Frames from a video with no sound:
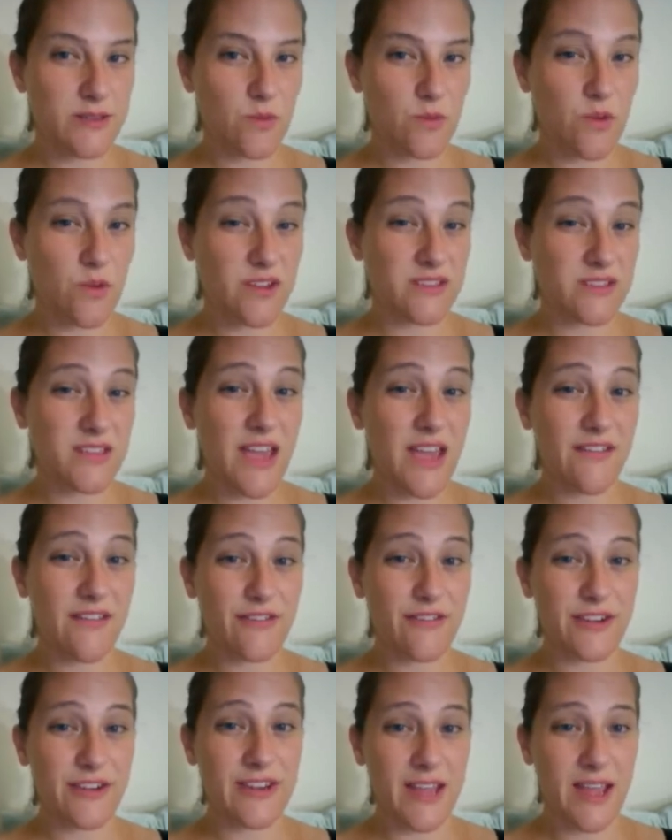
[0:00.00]
It was
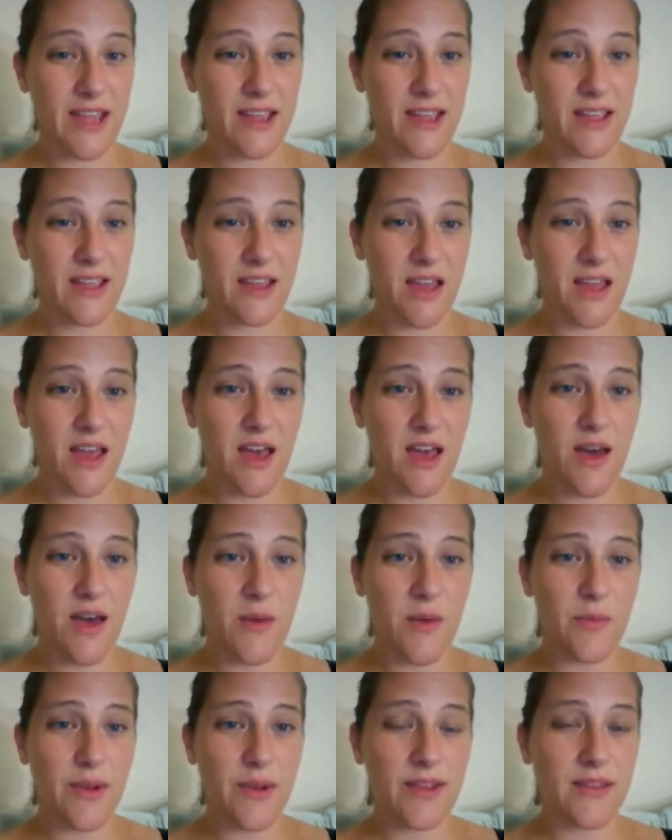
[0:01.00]
every day,
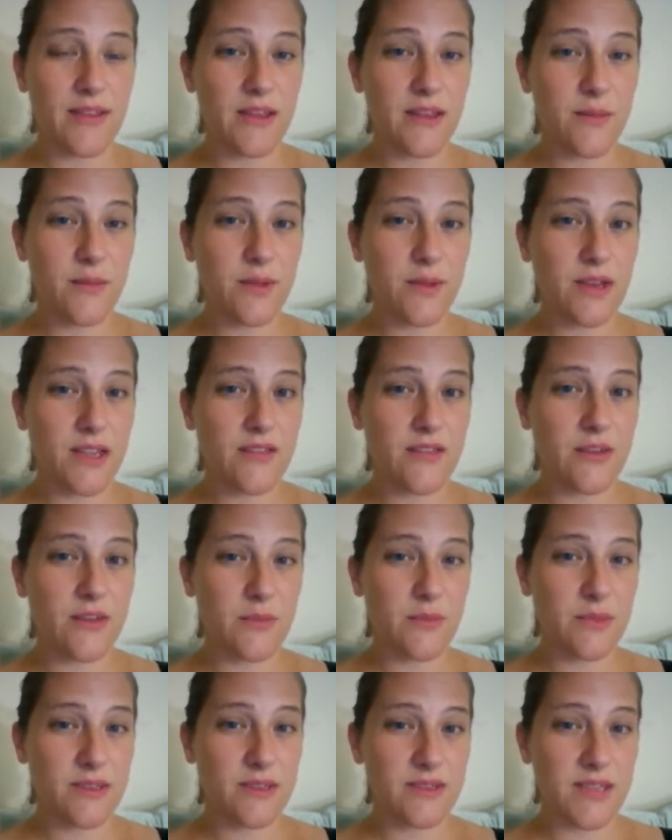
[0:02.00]
but I think I'm going to give
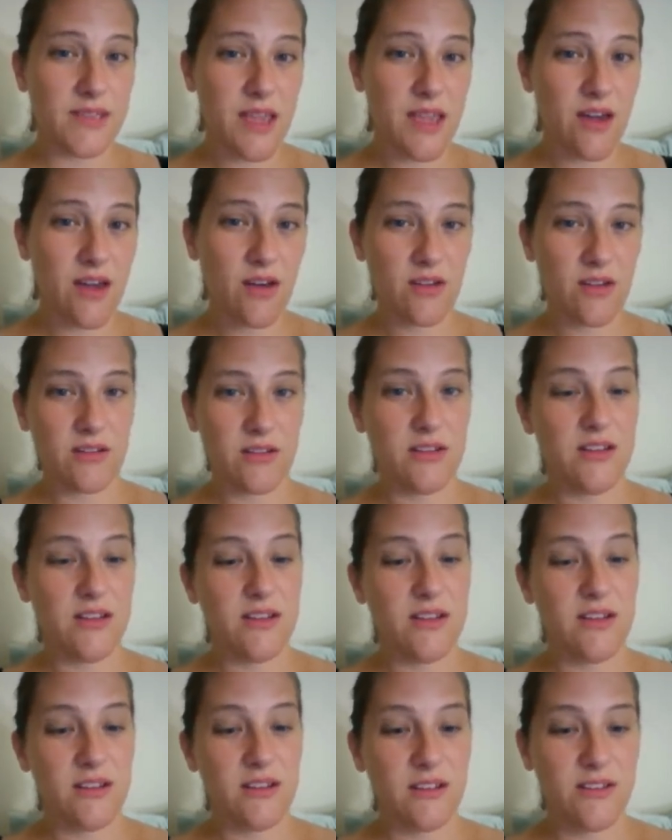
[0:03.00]
up the scale,
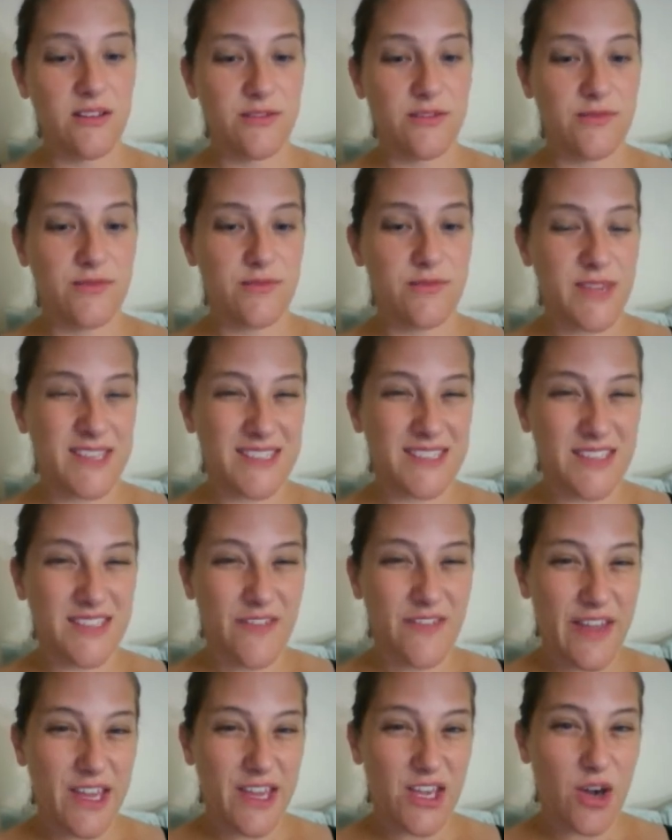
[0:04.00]
like see
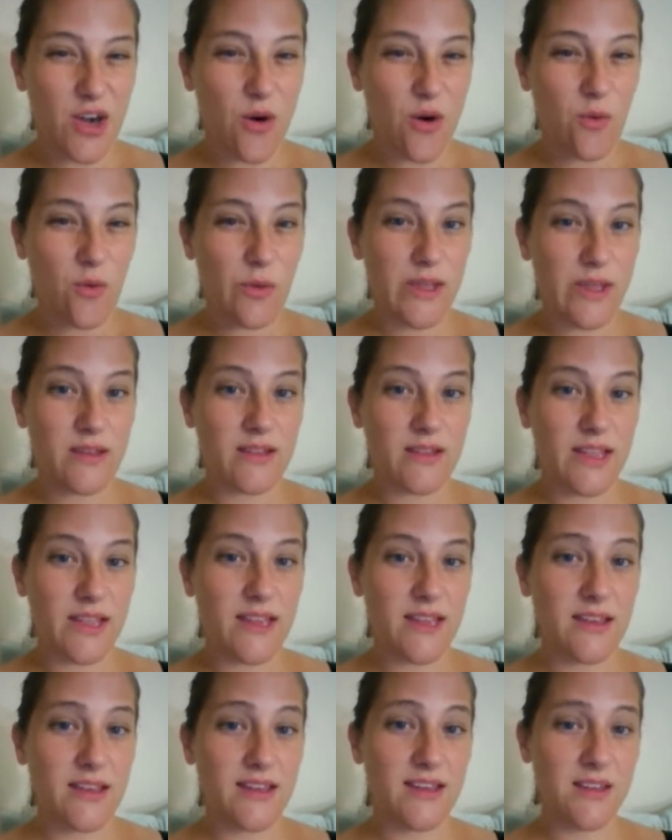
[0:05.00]
if I can go a week
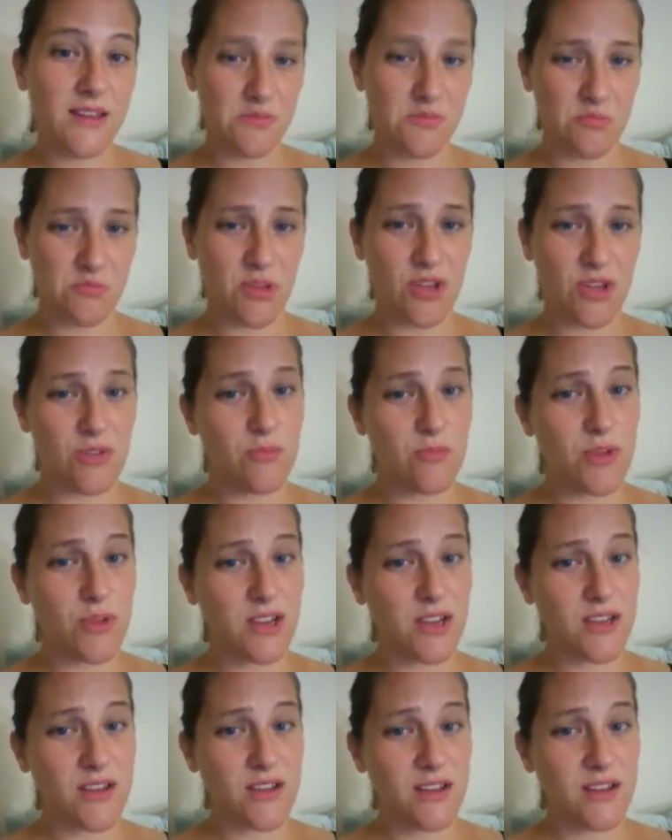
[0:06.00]
like my good
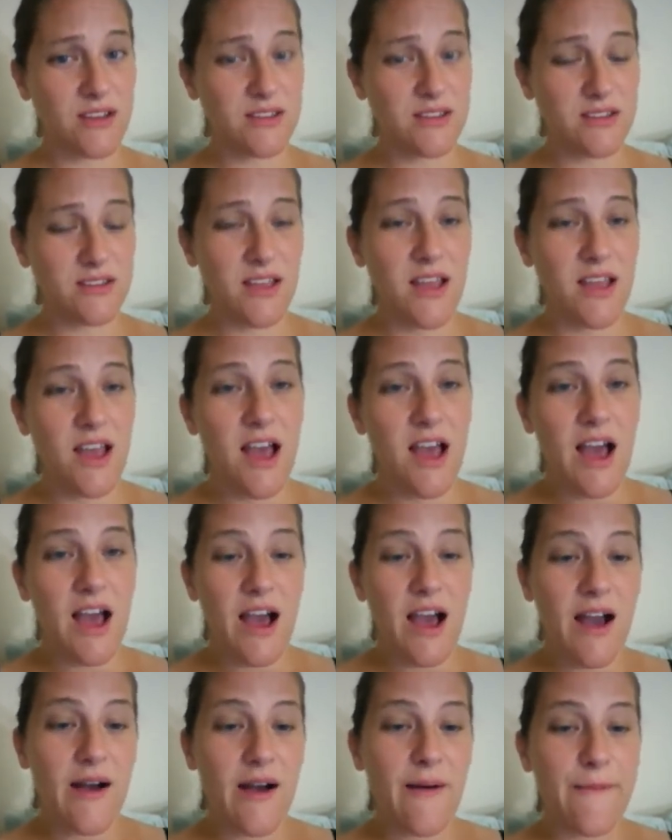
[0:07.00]
buddy does,
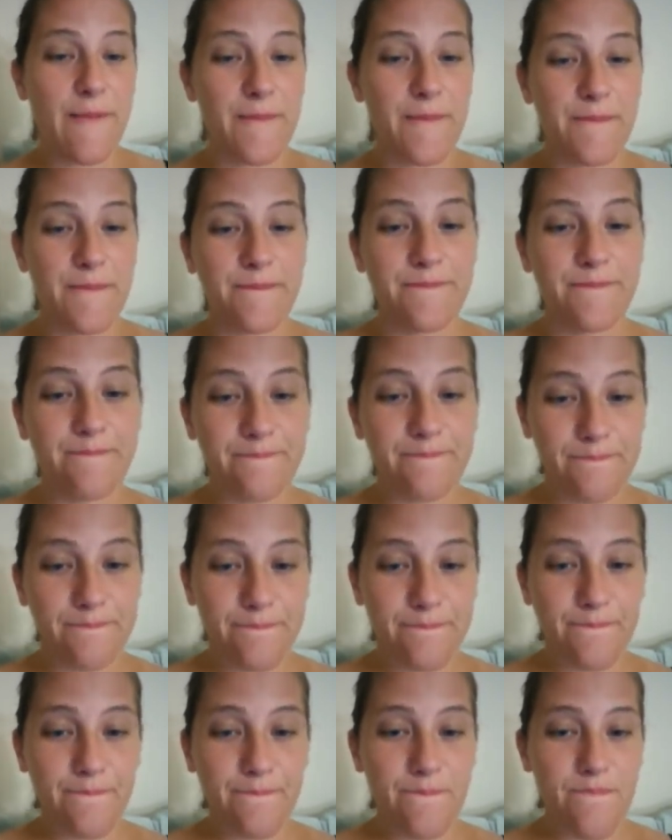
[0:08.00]
and
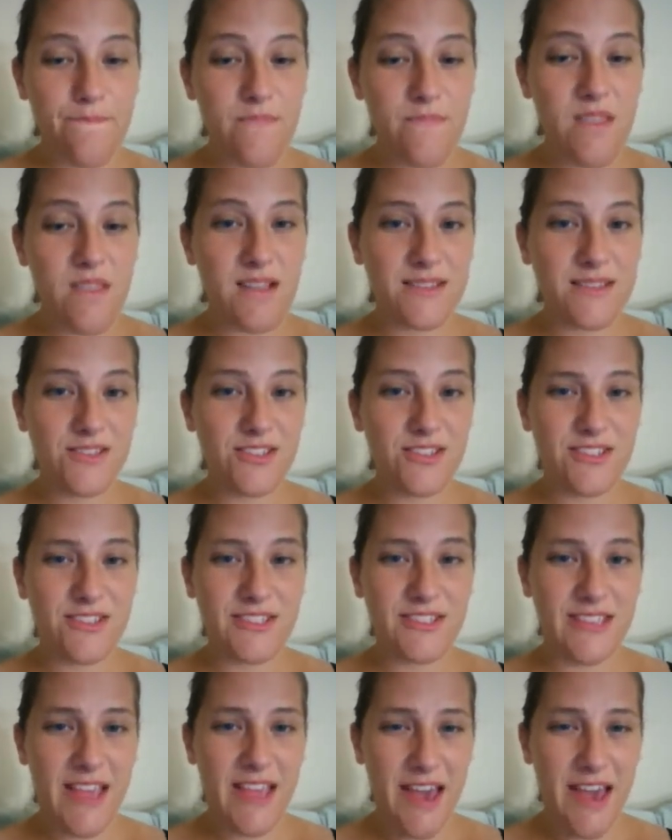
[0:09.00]
just
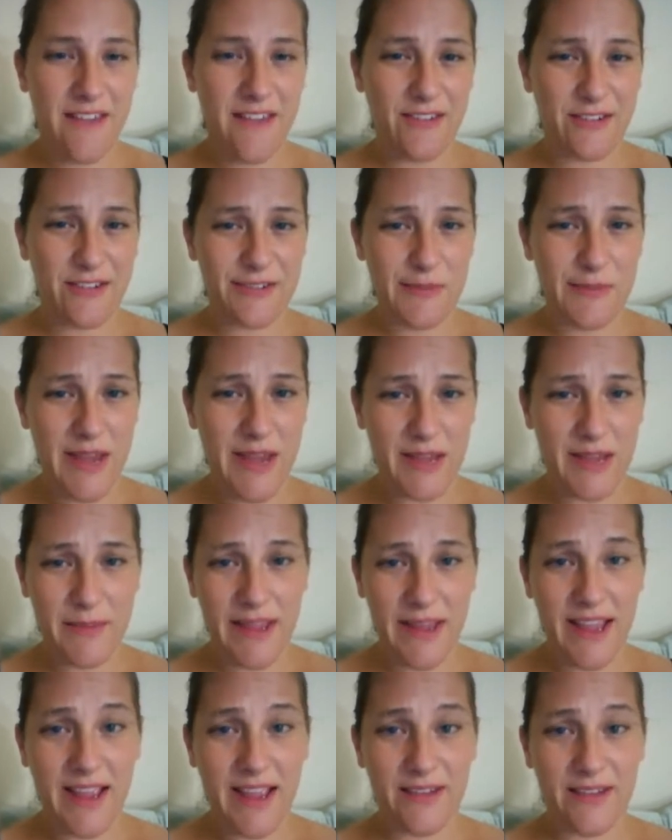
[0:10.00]
have her smack my
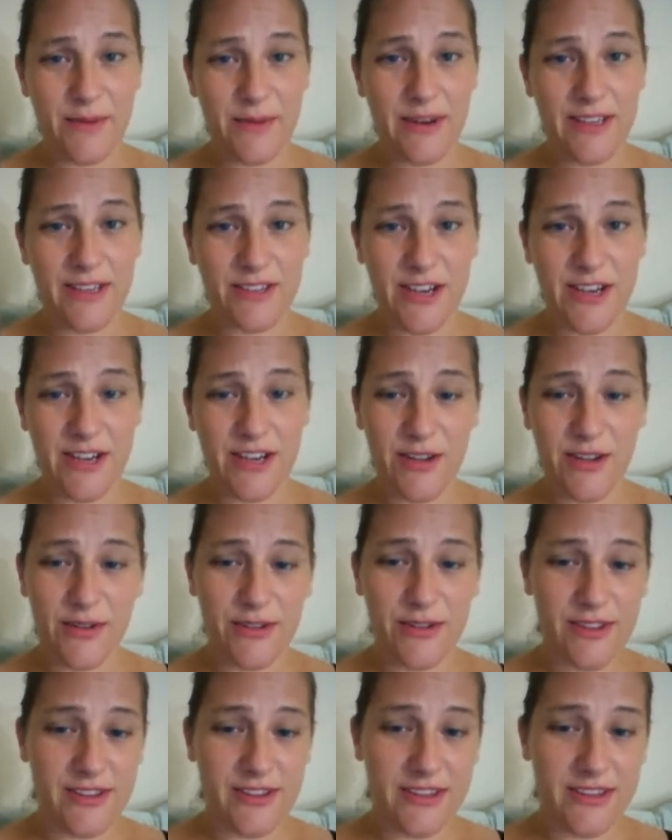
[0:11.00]
hand when I try to go
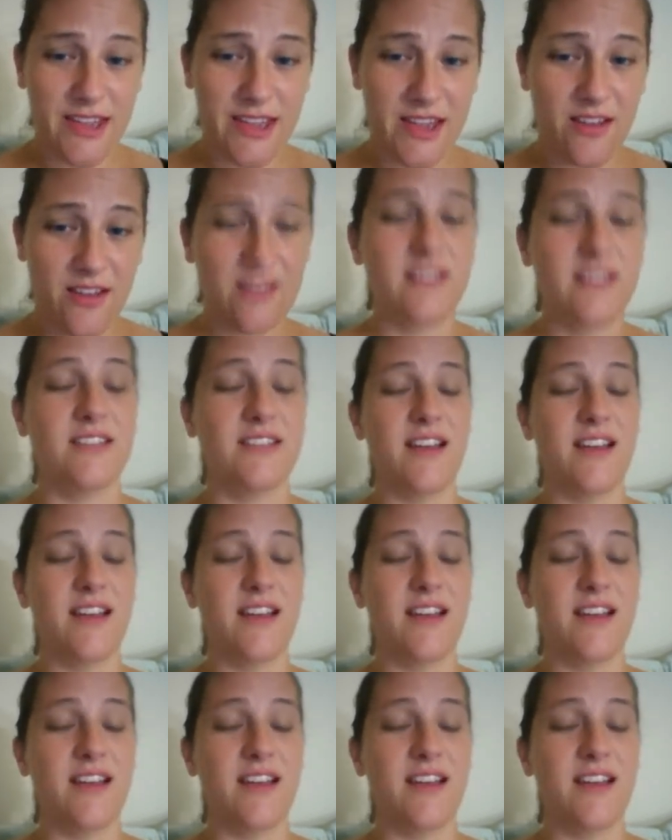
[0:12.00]
to the scale.